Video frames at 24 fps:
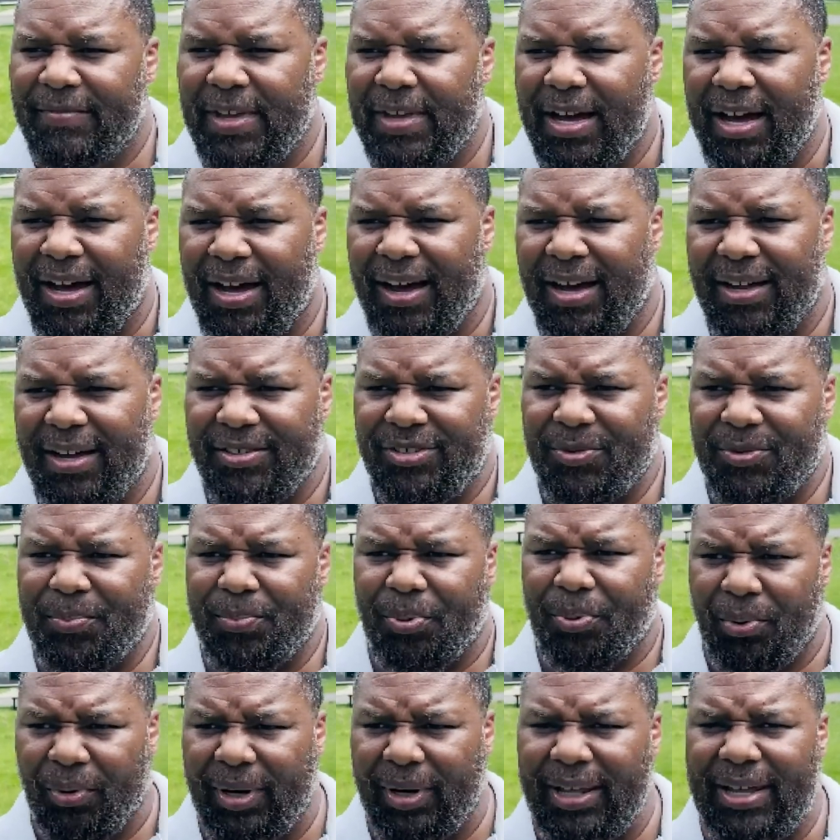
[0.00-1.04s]
It's a
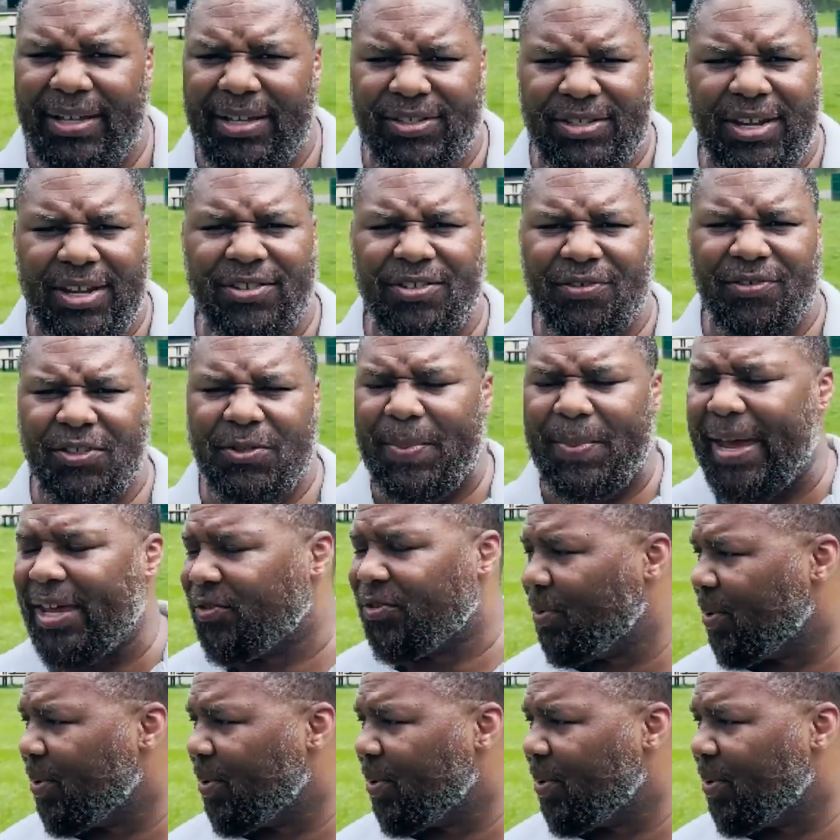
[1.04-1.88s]
pretty extensive space.